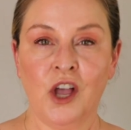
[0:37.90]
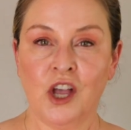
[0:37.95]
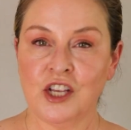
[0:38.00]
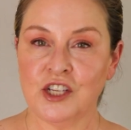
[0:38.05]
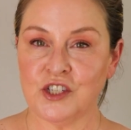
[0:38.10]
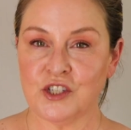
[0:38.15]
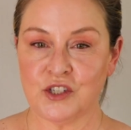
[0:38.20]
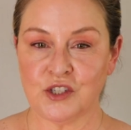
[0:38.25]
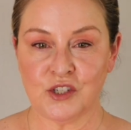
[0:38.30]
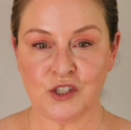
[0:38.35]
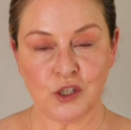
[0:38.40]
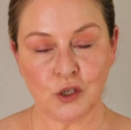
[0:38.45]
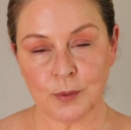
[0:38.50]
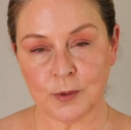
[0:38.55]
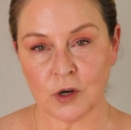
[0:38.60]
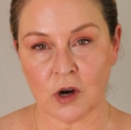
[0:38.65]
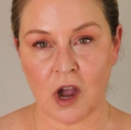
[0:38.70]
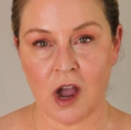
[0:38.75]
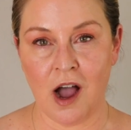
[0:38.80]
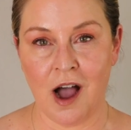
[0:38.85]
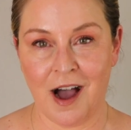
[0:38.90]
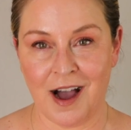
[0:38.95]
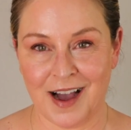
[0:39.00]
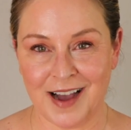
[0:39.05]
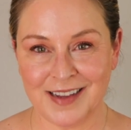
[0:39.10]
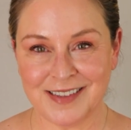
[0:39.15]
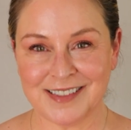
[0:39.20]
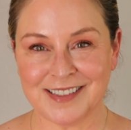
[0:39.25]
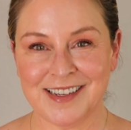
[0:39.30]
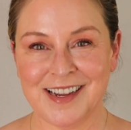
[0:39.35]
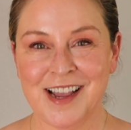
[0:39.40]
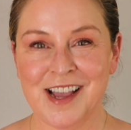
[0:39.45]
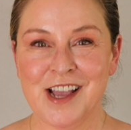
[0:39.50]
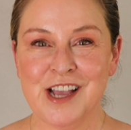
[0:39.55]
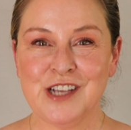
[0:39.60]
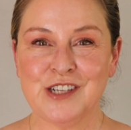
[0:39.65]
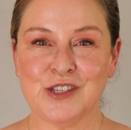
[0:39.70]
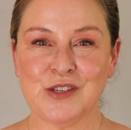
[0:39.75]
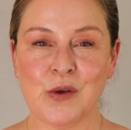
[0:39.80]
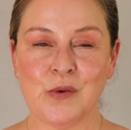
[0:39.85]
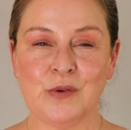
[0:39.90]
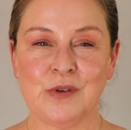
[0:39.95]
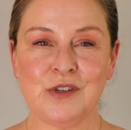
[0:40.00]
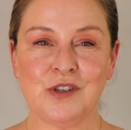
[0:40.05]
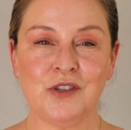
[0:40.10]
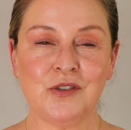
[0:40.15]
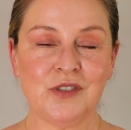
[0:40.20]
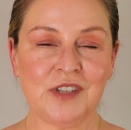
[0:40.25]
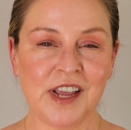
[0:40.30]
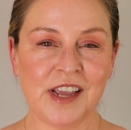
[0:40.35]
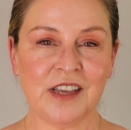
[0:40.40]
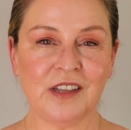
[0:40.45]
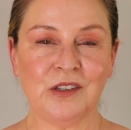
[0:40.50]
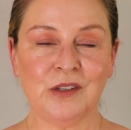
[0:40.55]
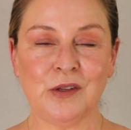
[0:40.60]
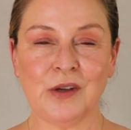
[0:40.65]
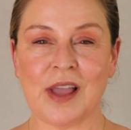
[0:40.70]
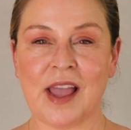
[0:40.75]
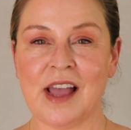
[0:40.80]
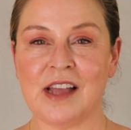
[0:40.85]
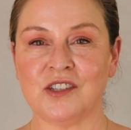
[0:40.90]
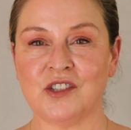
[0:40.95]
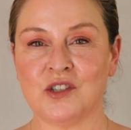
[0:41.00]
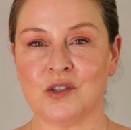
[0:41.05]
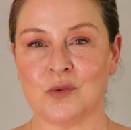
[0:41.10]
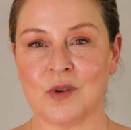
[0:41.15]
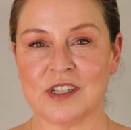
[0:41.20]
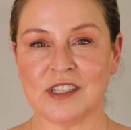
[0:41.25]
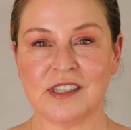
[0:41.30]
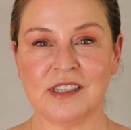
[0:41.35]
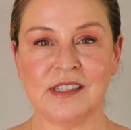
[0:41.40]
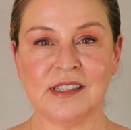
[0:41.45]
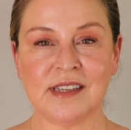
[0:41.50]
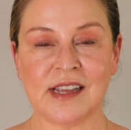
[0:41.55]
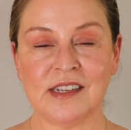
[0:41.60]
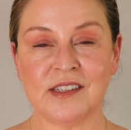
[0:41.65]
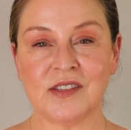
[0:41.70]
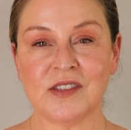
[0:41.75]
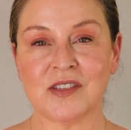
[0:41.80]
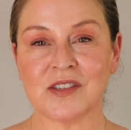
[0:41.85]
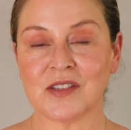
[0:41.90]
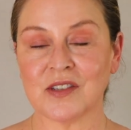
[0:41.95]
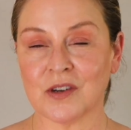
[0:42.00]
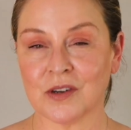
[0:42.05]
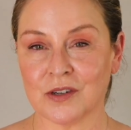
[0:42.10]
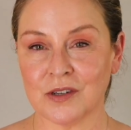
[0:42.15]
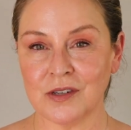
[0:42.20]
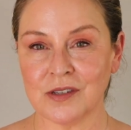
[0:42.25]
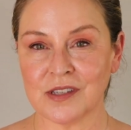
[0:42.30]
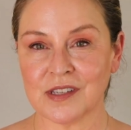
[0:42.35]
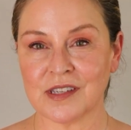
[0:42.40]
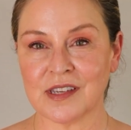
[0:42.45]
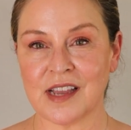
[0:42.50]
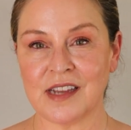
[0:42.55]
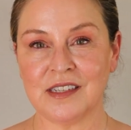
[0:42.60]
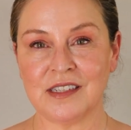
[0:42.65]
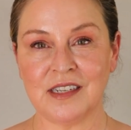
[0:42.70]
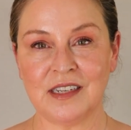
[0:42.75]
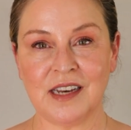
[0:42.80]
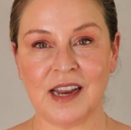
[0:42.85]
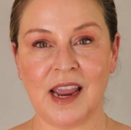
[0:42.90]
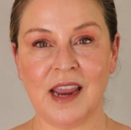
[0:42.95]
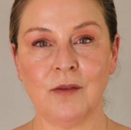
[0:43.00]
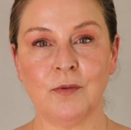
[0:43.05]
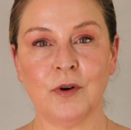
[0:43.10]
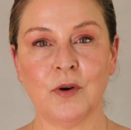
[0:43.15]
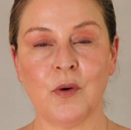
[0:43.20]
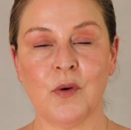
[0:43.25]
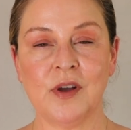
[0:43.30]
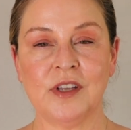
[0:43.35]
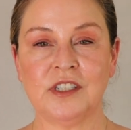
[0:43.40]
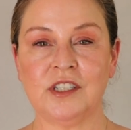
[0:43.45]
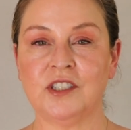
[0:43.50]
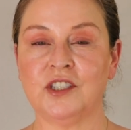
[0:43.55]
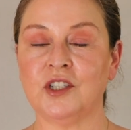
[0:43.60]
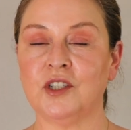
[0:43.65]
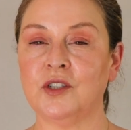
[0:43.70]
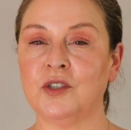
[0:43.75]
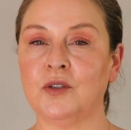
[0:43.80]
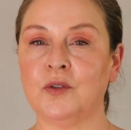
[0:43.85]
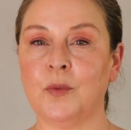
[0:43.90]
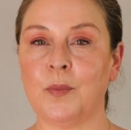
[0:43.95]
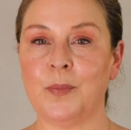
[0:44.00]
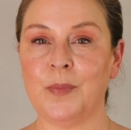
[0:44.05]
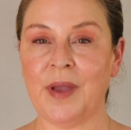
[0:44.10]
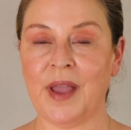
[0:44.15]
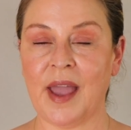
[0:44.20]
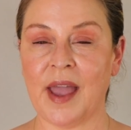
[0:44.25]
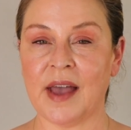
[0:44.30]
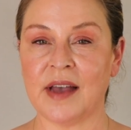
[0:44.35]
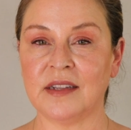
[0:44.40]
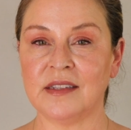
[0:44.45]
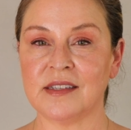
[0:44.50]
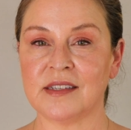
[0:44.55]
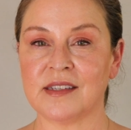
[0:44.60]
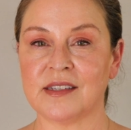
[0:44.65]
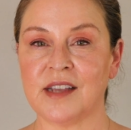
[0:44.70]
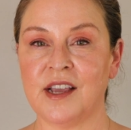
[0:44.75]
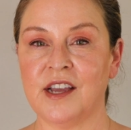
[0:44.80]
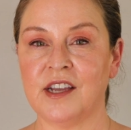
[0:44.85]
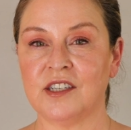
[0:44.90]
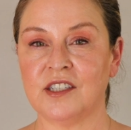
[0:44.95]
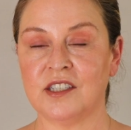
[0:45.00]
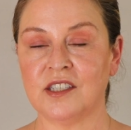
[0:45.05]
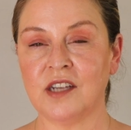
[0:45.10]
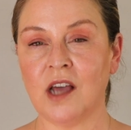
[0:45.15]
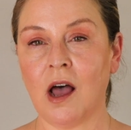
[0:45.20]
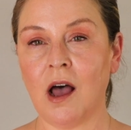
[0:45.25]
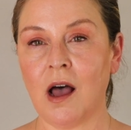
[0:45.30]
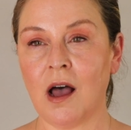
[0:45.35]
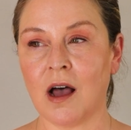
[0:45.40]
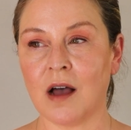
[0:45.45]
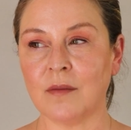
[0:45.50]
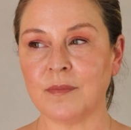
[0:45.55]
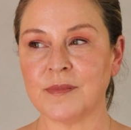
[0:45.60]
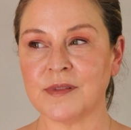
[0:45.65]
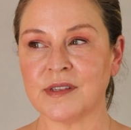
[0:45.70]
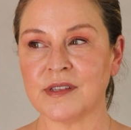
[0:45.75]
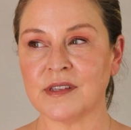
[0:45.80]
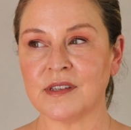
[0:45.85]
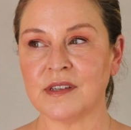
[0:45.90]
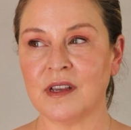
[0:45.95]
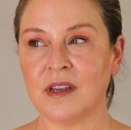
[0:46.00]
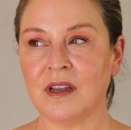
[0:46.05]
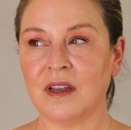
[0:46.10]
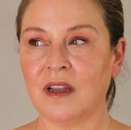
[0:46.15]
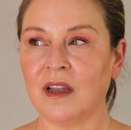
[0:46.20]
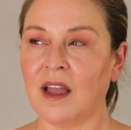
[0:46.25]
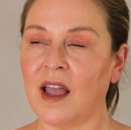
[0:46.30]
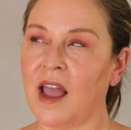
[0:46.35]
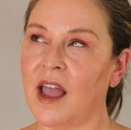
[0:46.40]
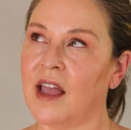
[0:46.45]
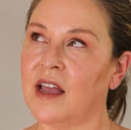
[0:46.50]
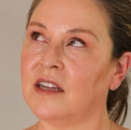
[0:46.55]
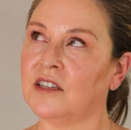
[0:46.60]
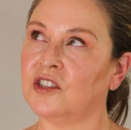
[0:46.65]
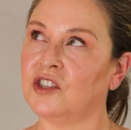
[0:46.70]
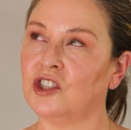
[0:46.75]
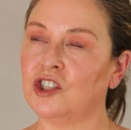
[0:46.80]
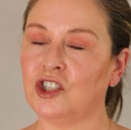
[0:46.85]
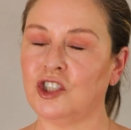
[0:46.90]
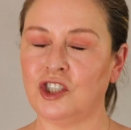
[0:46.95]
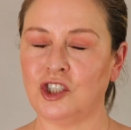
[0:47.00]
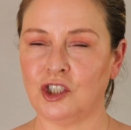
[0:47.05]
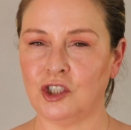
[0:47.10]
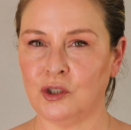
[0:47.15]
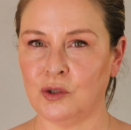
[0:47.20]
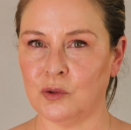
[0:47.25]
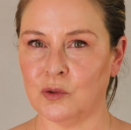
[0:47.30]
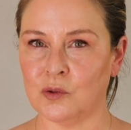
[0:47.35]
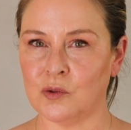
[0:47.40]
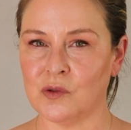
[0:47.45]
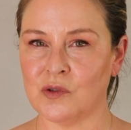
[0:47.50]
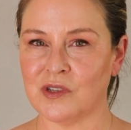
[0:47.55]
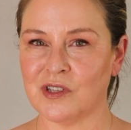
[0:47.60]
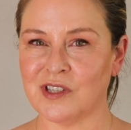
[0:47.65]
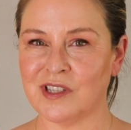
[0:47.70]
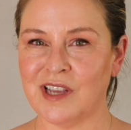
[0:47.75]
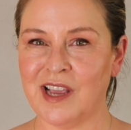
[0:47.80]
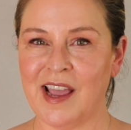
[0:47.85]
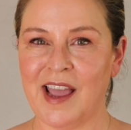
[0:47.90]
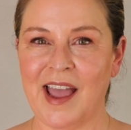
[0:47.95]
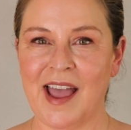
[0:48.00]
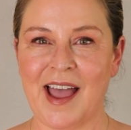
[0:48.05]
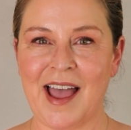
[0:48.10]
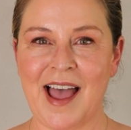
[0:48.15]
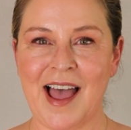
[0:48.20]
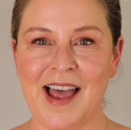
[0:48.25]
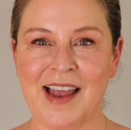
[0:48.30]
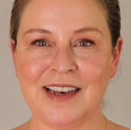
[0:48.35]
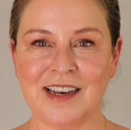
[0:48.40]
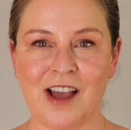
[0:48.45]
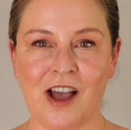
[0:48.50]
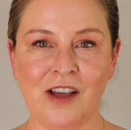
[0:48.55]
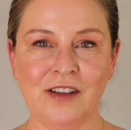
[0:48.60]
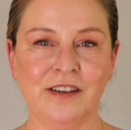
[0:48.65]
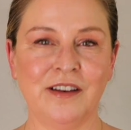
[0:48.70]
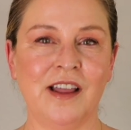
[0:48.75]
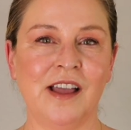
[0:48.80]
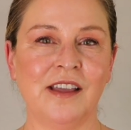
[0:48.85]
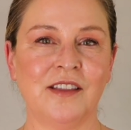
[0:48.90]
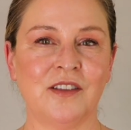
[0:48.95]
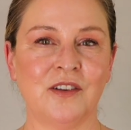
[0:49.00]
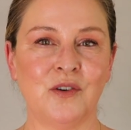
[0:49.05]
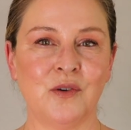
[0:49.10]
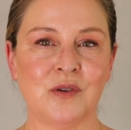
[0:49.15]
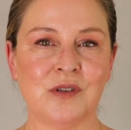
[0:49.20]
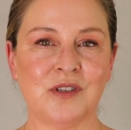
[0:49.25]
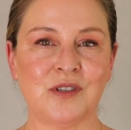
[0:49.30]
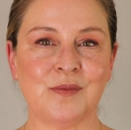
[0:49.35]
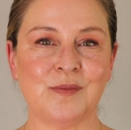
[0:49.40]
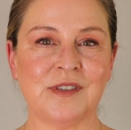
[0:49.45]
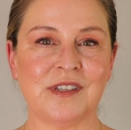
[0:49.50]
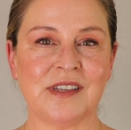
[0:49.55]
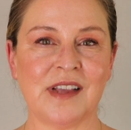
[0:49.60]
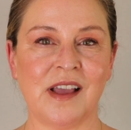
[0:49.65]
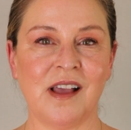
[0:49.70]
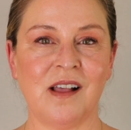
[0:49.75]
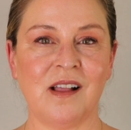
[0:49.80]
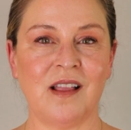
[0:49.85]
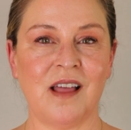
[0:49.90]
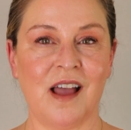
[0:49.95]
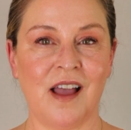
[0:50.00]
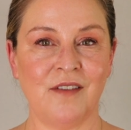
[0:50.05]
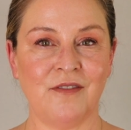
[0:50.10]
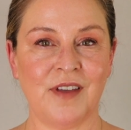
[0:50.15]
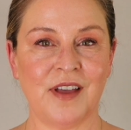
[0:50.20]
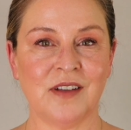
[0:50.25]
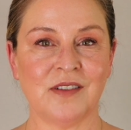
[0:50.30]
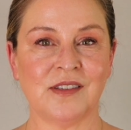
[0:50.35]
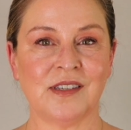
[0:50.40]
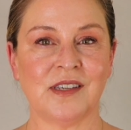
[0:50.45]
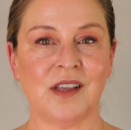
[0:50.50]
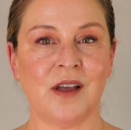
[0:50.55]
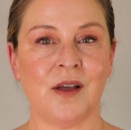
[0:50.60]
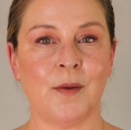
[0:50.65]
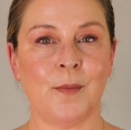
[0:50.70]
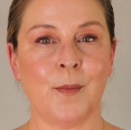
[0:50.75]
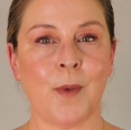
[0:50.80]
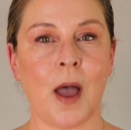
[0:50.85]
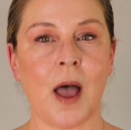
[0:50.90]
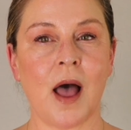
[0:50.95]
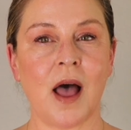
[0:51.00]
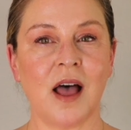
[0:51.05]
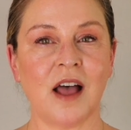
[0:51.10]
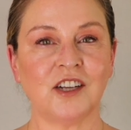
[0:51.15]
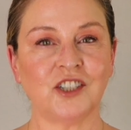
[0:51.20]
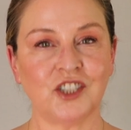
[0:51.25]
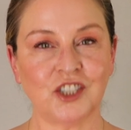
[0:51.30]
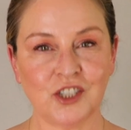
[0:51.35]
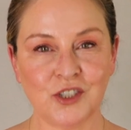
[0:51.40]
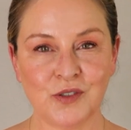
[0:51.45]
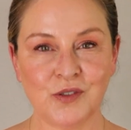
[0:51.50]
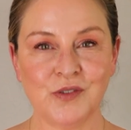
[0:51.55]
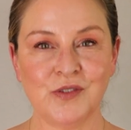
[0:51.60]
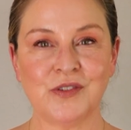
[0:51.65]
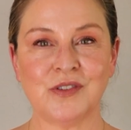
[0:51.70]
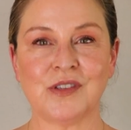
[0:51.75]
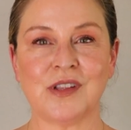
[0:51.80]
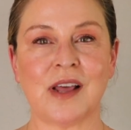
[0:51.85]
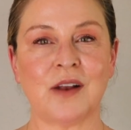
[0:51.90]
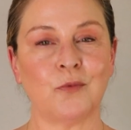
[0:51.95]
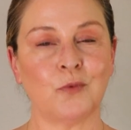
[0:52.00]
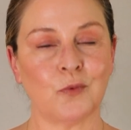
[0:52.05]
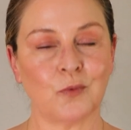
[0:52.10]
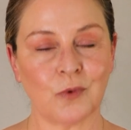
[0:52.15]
super hot. So do take a look at dresses and skirts, and today we're going to do pants, tops, and shoes. And unlike the Nordstrom sale, I found some shoes that